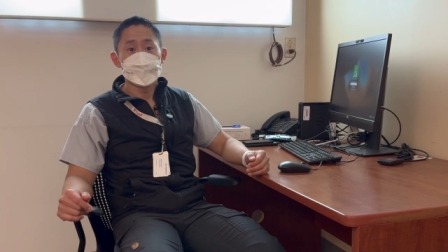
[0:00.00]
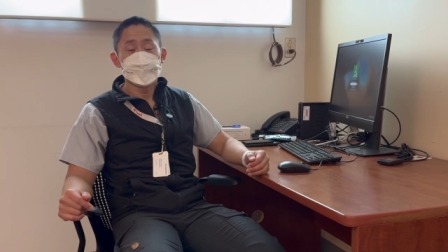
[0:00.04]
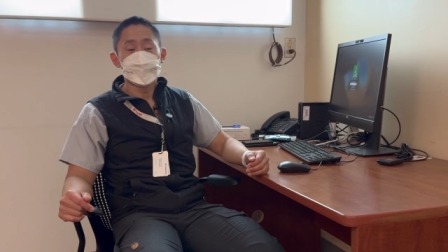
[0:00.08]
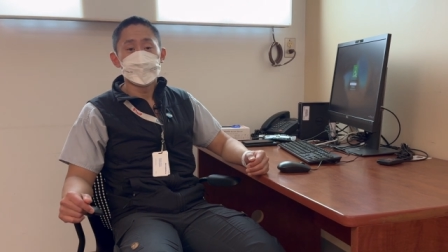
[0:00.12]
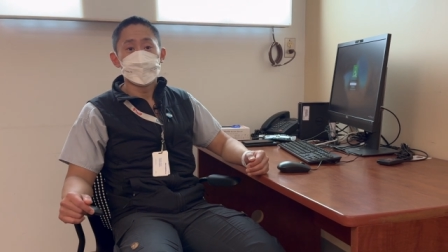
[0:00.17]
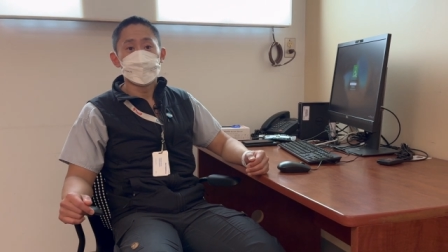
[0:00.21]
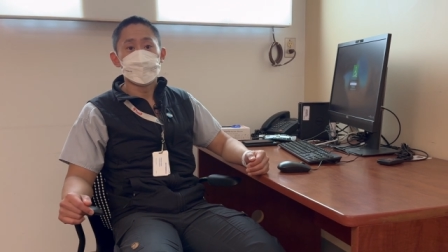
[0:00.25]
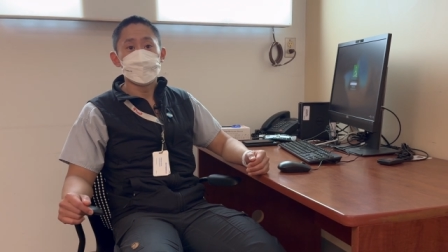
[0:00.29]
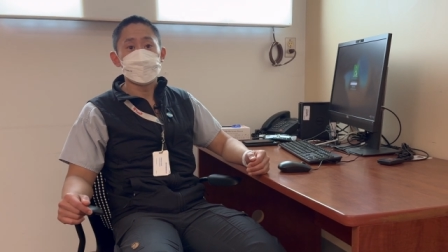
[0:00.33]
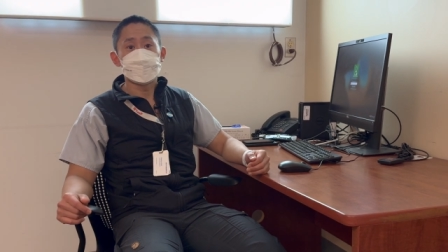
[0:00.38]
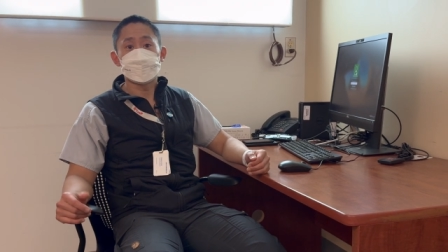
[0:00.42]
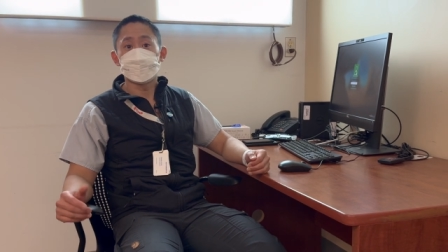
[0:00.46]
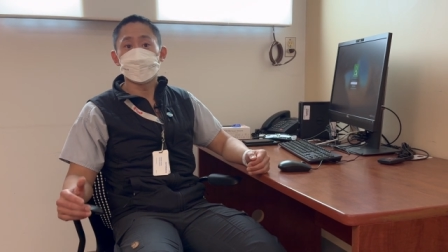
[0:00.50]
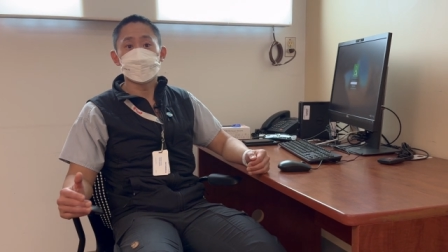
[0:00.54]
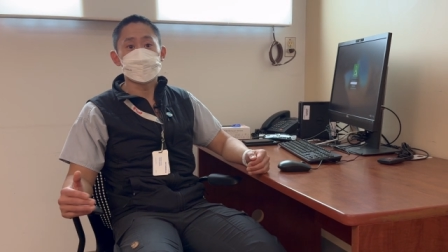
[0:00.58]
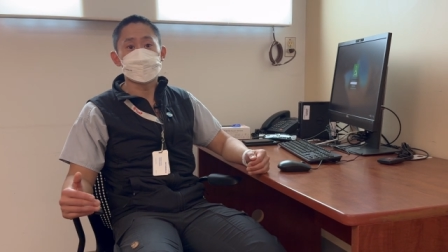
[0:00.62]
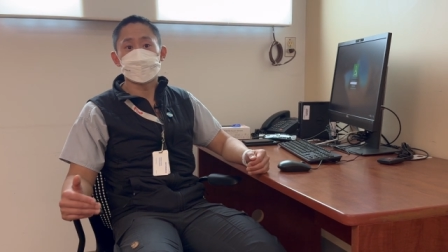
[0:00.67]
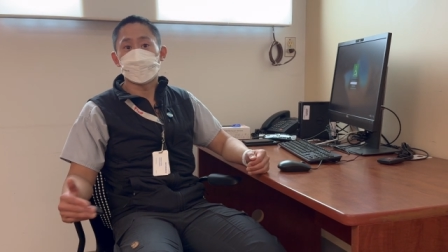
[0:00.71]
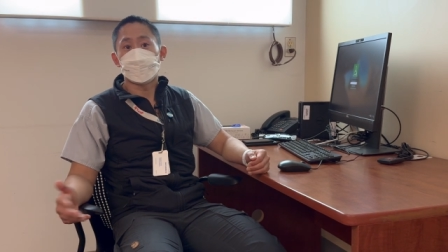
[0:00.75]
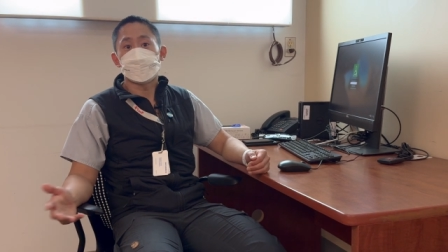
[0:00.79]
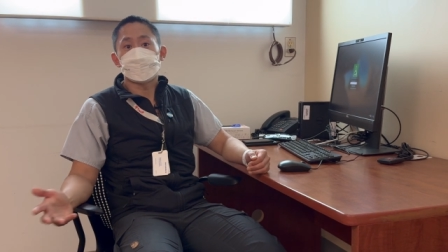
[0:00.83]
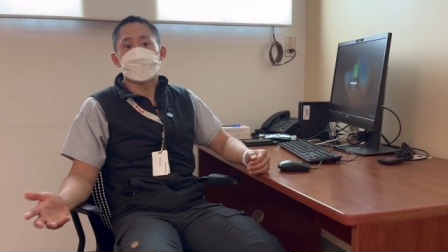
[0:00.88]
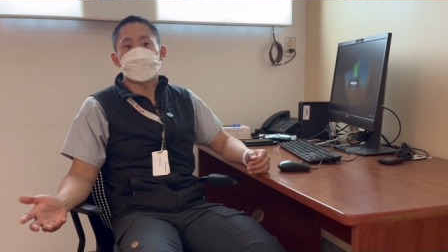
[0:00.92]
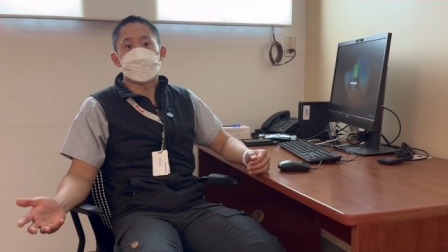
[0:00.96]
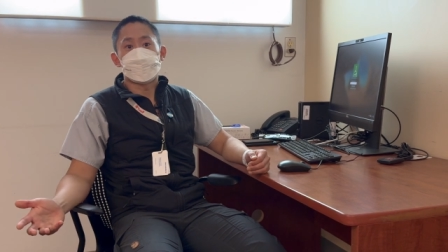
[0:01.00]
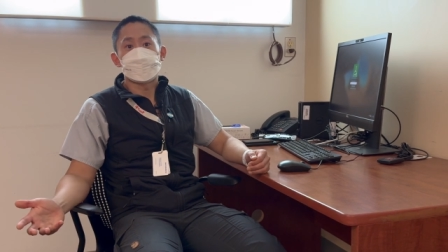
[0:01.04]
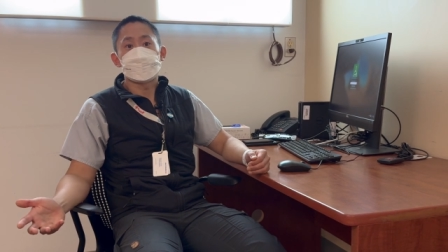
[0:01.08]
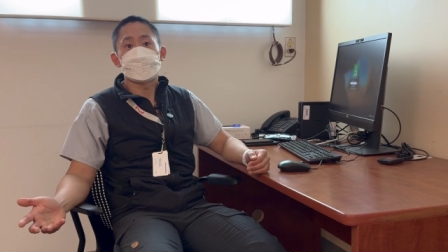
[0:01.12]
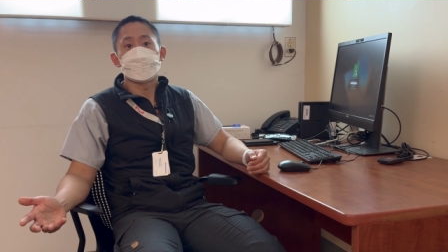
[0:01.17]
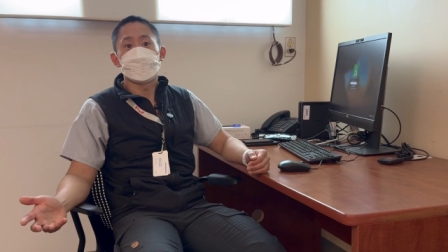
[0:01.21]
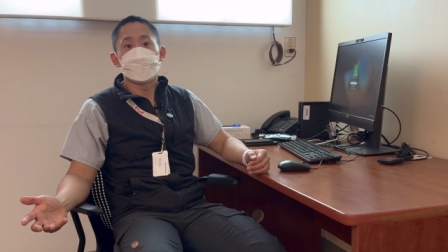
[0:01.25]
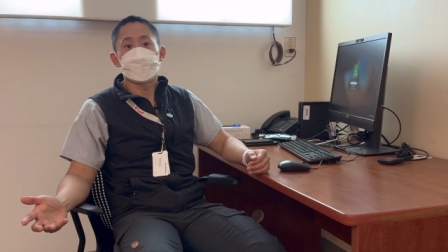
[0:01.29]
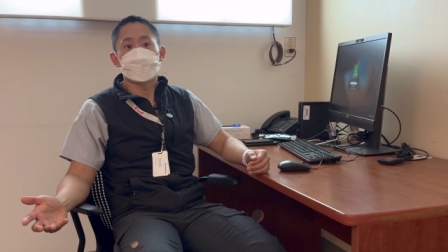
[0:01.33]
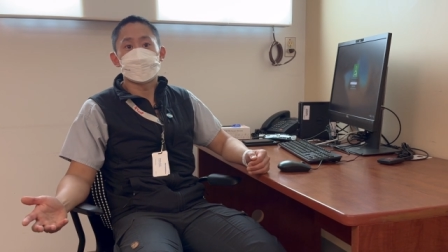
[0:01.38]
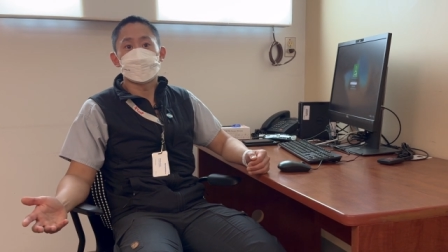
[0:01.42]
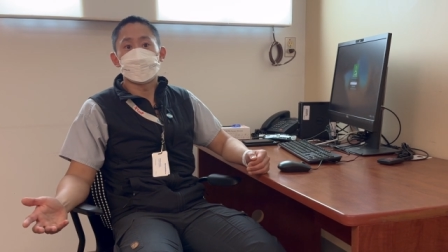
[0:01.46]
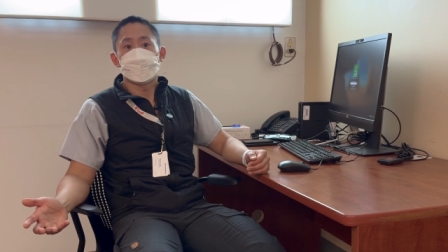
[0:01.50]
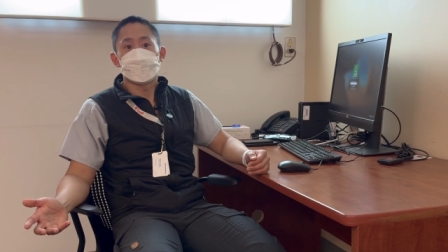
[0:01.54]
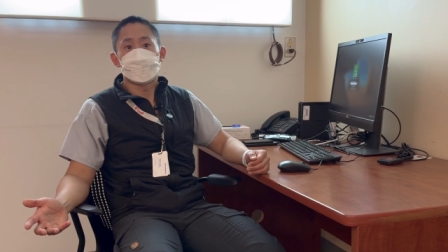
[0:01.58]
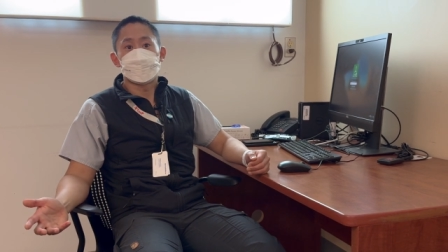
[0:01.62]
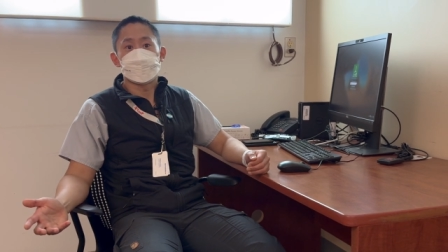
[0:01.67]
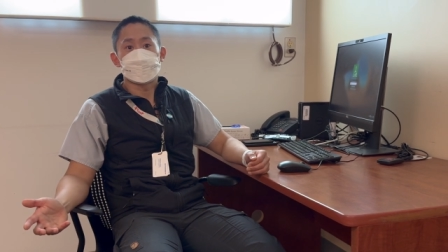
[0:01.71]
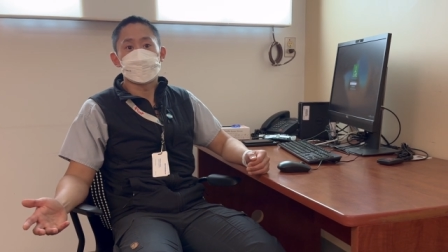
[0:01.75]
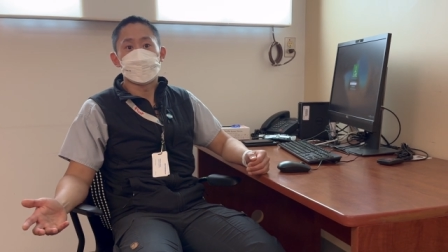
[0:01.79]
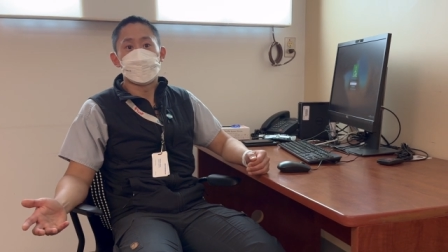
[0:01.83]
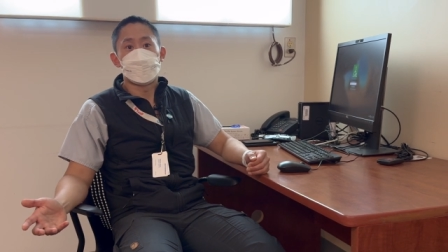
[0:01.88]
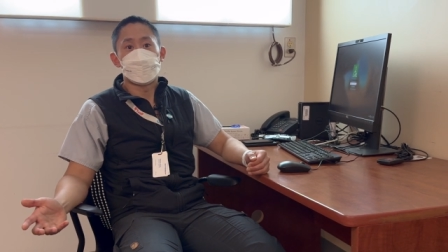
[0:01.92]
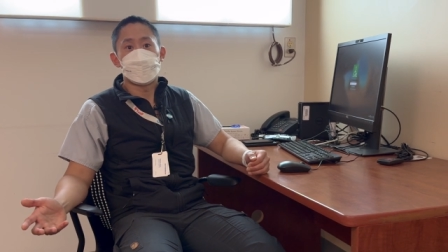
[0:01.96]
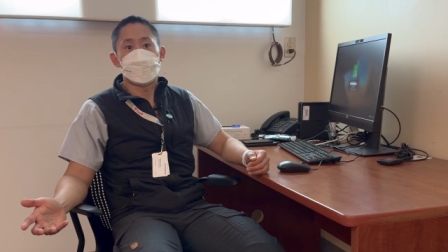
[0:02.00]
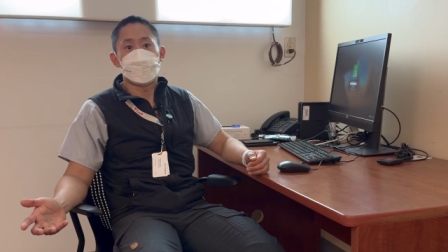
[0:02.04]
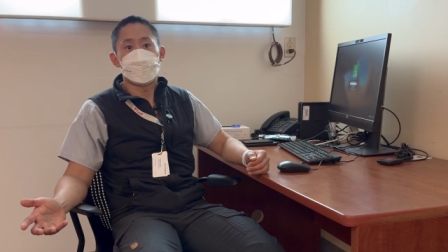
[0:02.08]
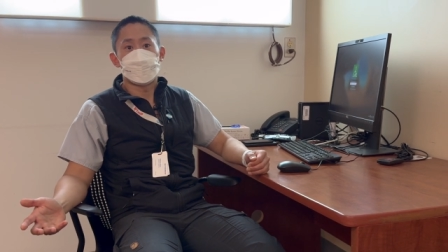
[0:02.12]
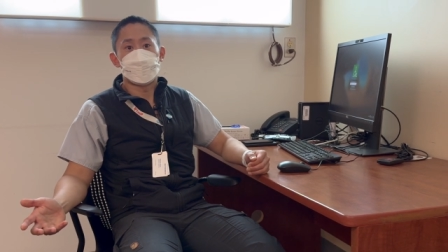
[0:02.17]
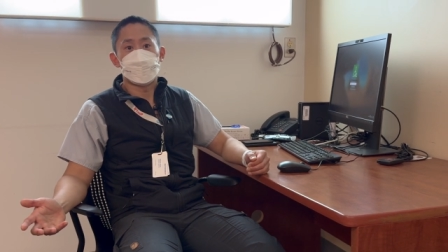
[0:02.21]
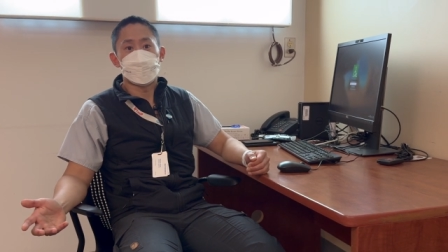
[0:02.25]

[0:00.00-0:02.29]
we still saw transmission of this uh,